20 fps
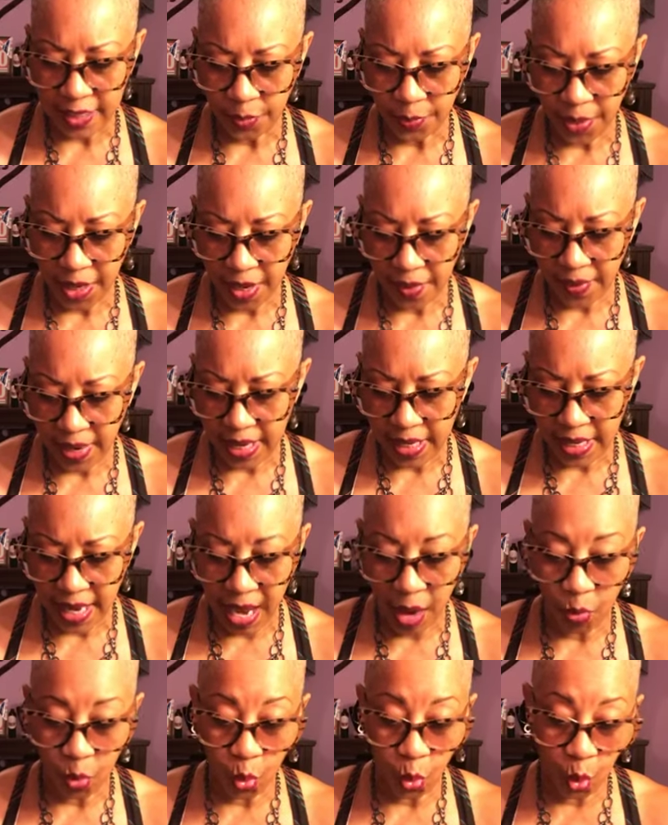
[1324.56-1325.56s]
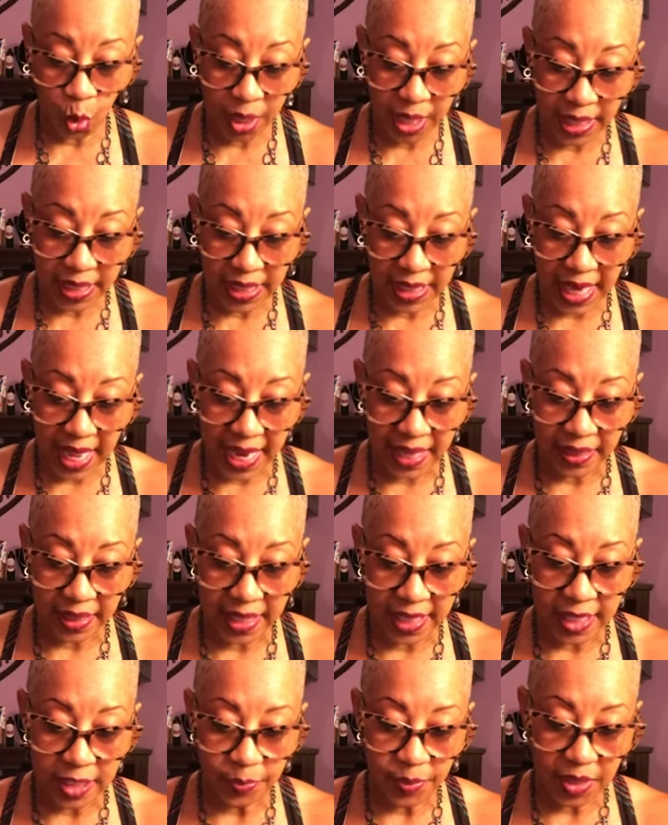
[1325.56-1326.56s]
pair right here. I really like
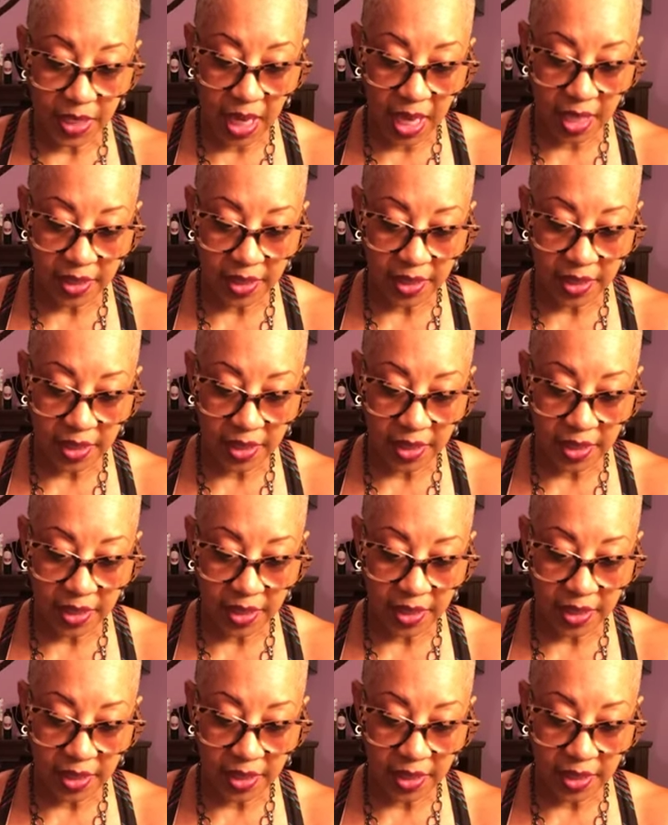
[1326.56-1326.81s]
these because